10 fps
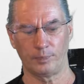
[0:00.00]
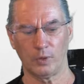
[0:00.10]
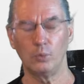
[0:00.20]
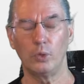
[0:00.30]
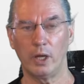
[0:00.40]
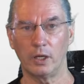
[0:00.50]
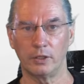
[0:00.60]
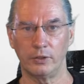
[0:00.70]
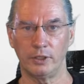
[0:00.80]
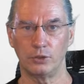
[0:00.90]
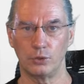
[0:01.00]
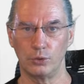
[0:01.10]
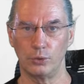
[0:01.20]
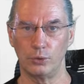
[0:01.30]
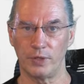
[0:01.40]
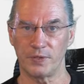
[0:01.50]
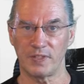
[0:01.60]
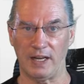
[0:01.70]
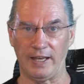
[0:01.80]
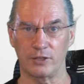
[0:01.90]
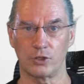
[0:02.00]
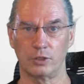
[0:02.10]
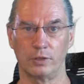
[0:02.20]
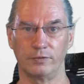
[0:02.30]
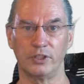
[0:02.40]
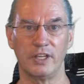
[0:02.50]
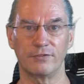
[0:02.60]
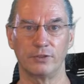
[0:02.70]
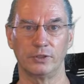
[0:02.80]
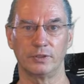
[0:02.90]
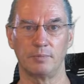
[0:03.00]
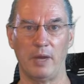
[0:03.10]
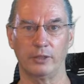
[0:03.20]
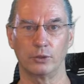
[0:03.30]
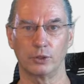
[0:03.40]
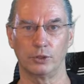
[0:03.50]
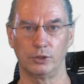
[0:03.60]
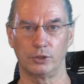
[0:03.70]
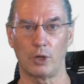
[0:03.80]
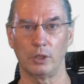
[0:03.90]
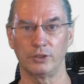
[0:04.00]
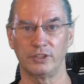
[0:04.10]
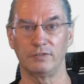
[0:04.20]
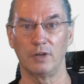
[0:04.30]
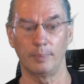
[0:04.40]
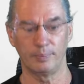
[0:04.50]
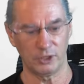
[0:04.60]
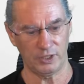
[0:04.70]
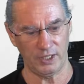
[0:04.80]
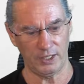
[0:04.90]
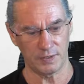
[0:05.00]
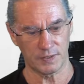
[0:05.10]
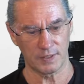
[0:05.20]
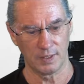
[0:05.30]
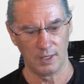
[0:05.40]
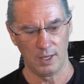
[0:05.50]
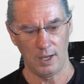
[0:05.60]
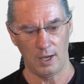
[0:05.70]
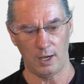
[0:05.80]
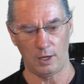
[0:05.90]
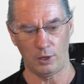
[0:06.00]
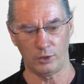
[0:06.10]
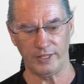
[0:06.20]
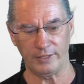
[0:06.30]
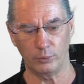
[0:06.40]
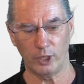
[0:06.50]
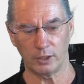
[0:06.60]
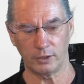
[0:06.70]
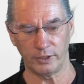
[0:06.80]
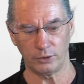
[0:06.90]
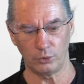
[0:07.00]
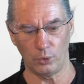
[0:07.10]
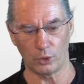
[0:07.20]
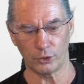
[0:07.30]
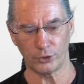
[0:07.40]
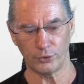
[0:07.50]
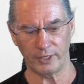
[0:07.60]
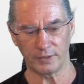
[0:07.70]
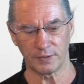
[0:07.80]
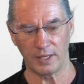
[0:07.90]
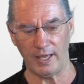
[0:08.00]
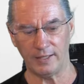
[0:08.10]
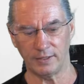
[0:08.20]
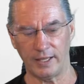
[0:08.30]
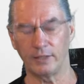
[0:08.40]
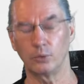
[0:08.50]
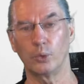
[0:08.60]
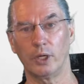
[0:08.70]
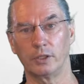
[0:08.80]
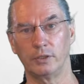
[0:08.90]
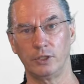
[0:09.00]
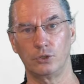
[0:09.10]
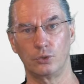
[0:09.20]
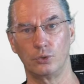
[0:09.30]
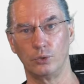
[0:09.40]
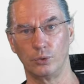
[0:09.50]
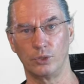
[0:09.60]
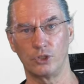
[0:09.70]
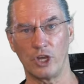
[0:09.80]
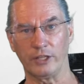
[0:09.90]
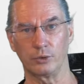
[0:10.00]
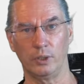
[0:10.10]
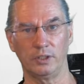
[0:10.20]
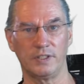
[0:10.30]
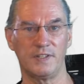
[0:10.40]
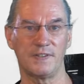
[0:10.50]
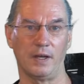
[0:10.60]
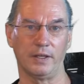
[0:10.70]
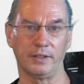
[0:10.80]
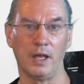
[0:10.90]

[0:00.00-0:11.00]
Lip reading: We are going to do a selection of the different microcontroller development kits. Then we are going to order it, and then we are going to do the general design